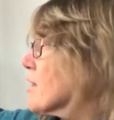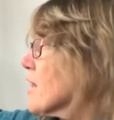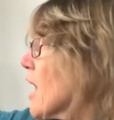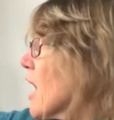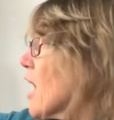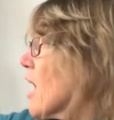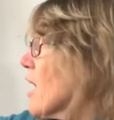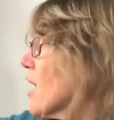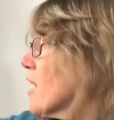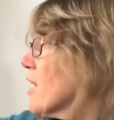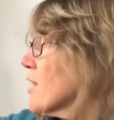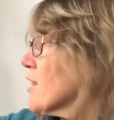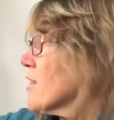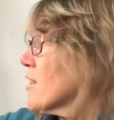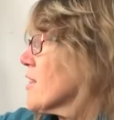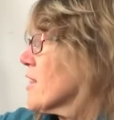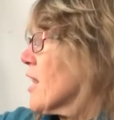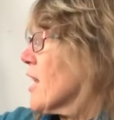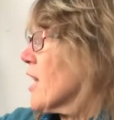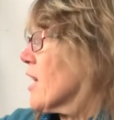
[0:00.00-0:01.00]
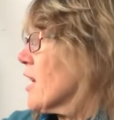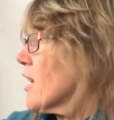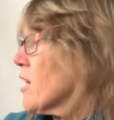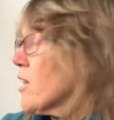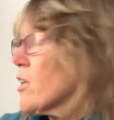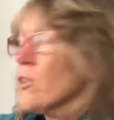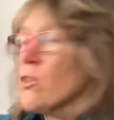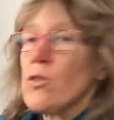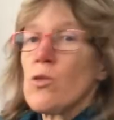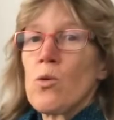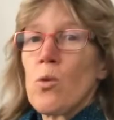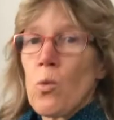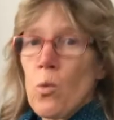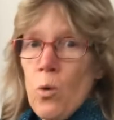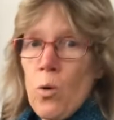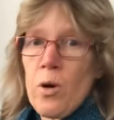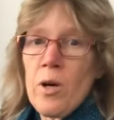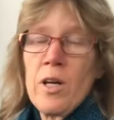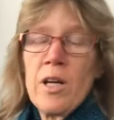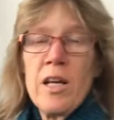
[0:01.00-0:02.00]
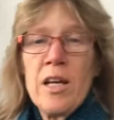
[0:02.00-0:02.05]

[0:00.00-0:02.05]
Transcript: Ta, te, to.